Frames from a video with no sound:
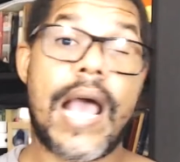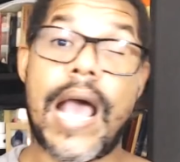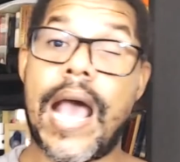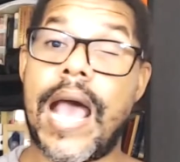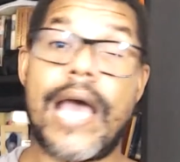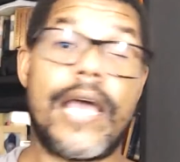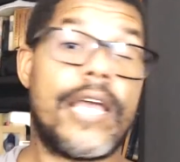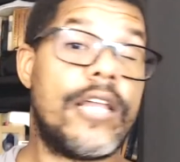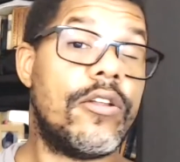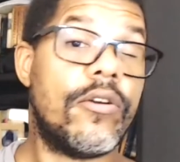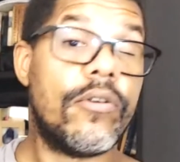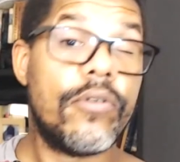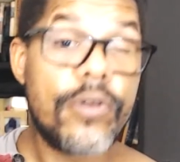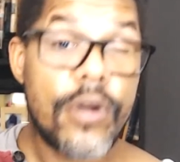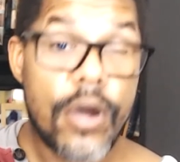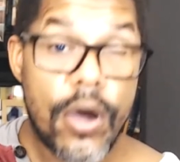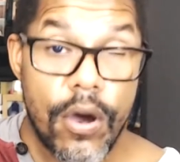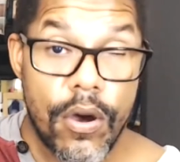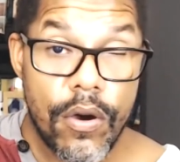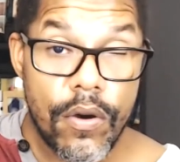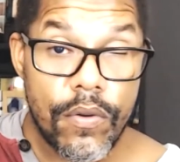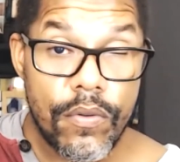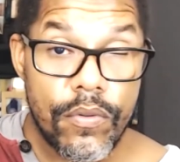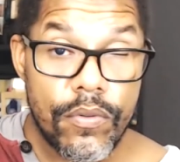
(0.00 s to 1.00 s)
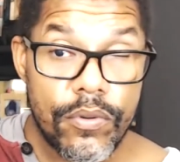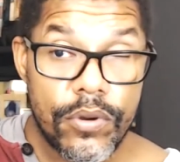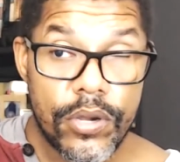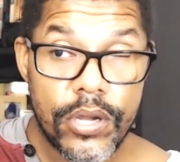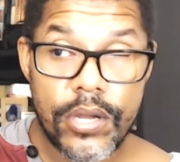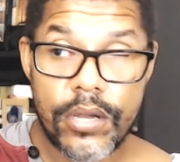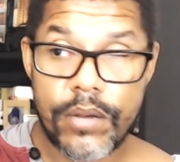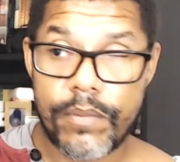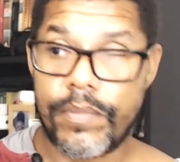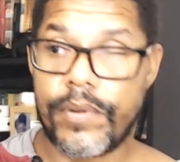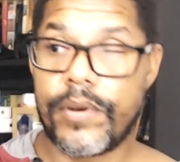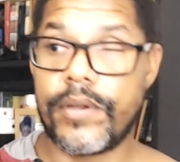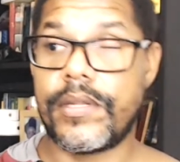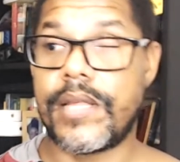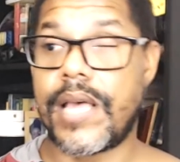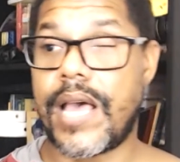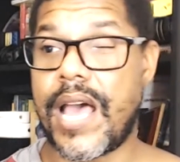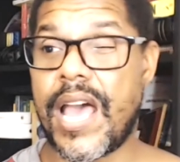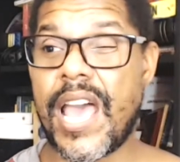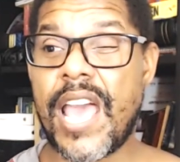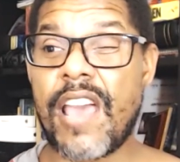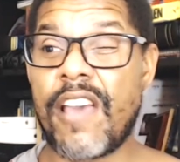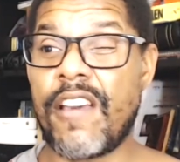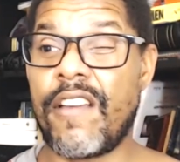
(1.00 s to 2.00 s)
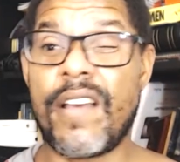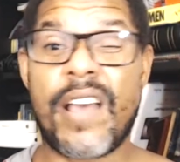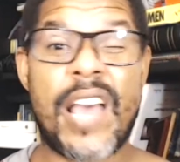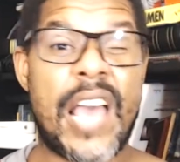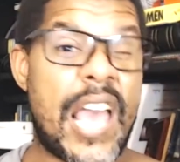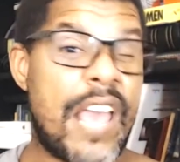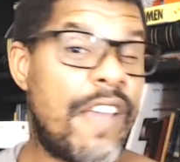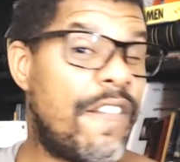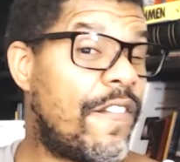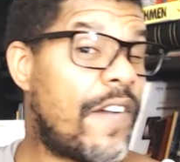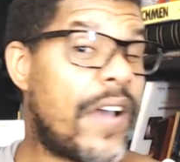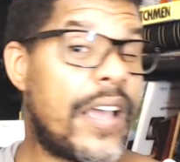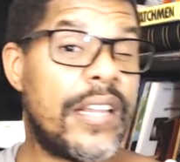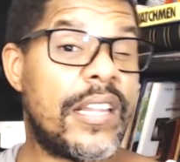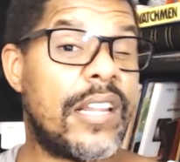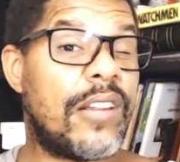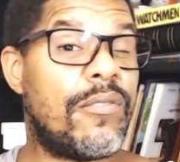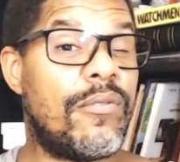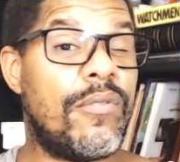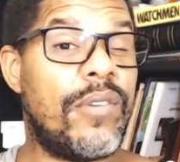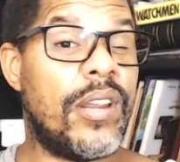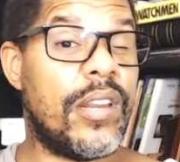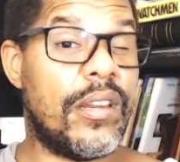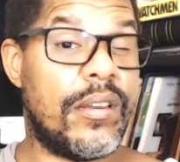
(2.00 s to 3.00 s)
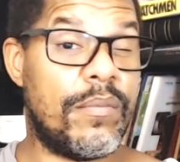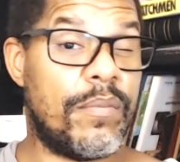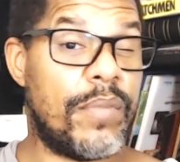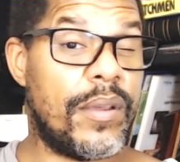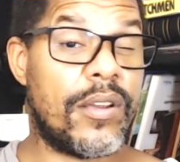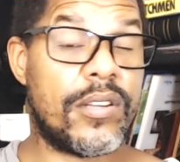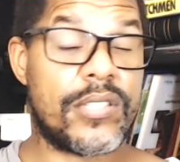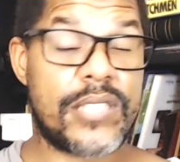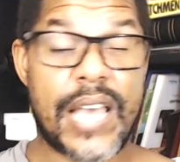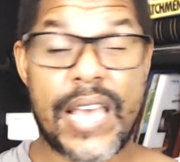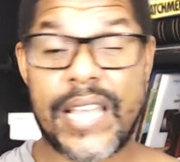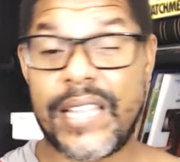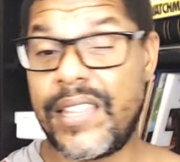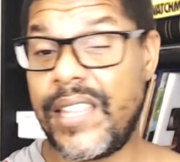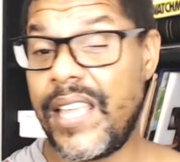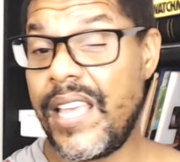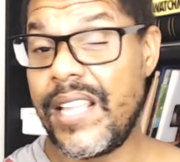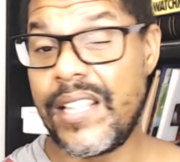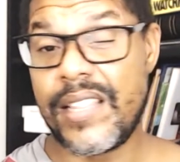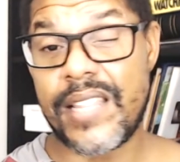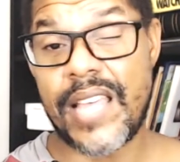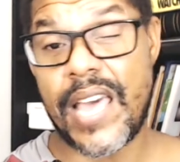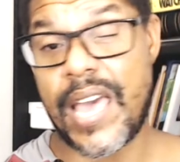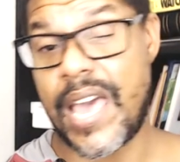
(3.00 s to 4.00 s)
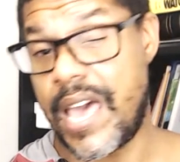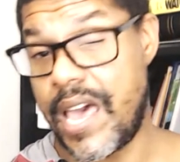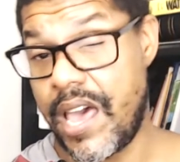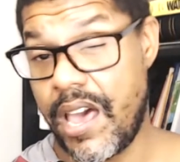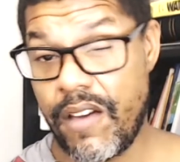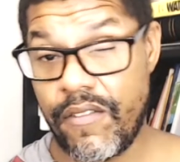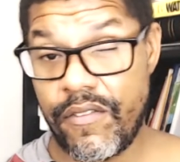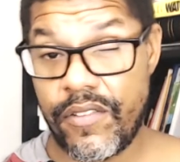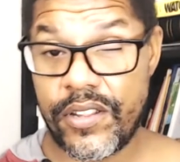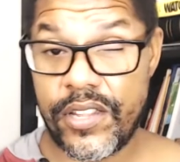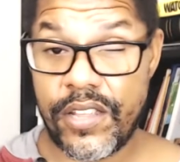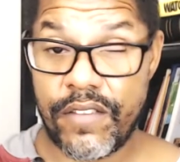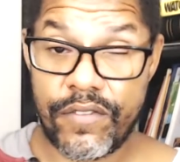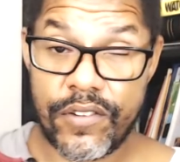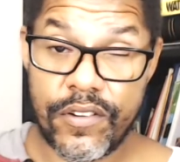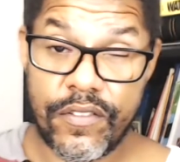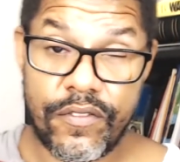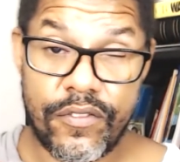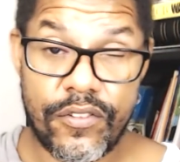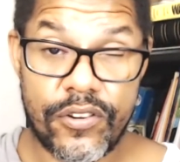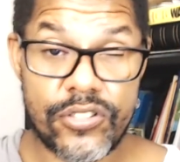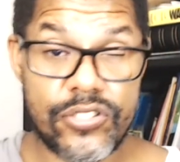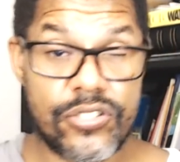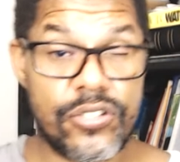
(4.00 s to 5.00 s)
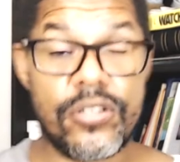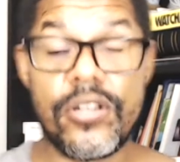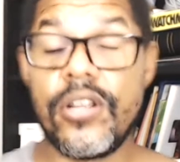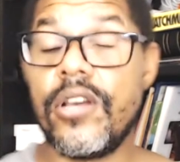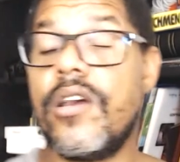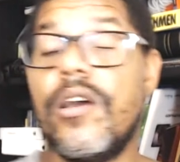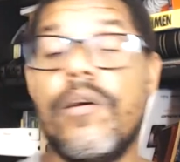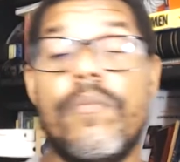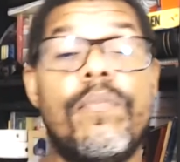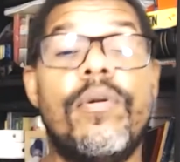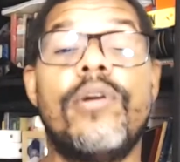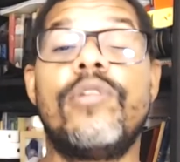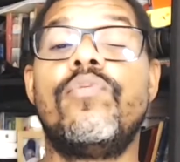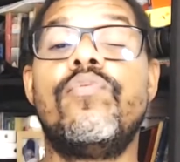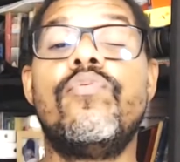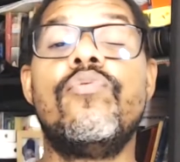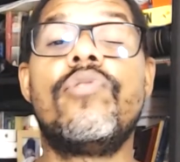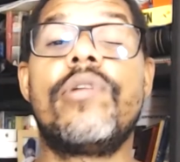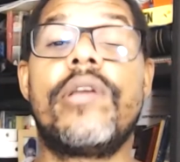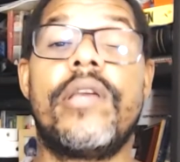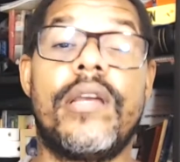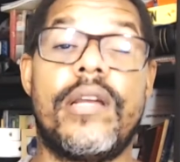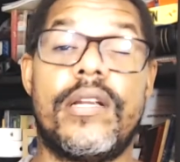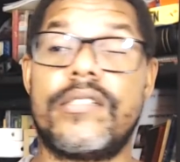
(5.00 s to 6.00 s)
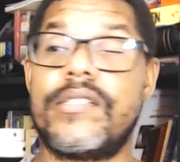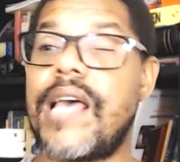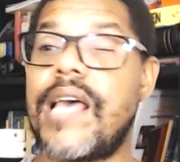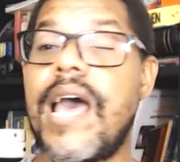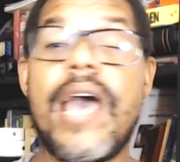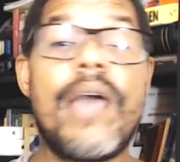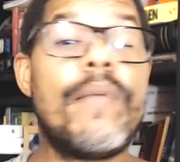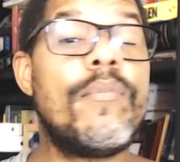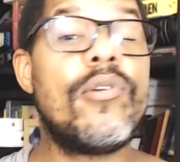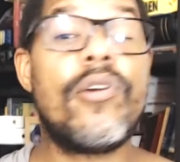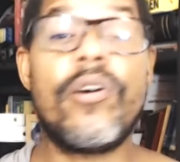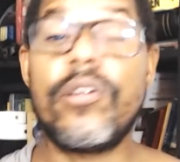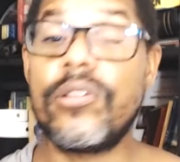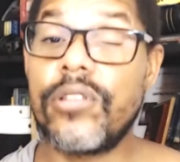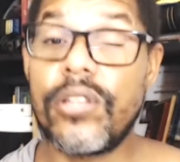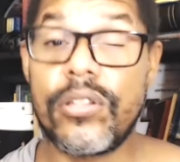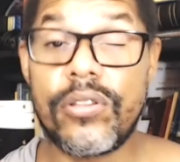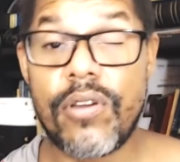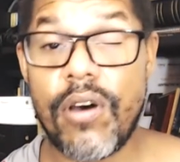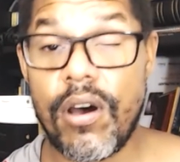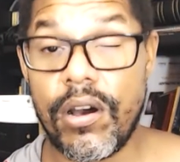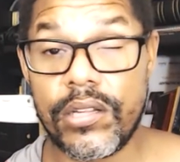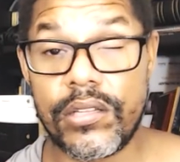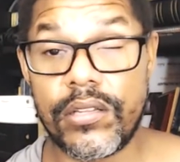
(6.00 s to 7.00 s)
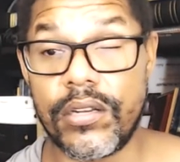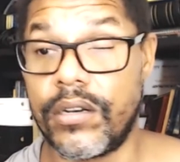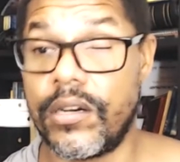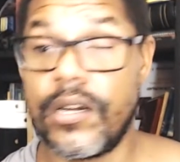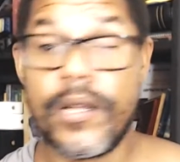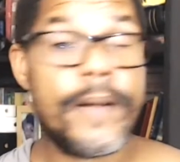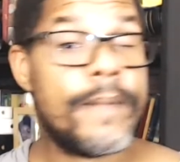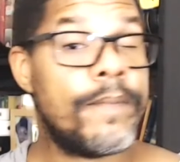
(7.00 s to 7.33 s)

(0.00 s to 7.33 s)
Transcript: I don't know, but I find it weird because I think they have a different version, but who cares? I'm not the doctor.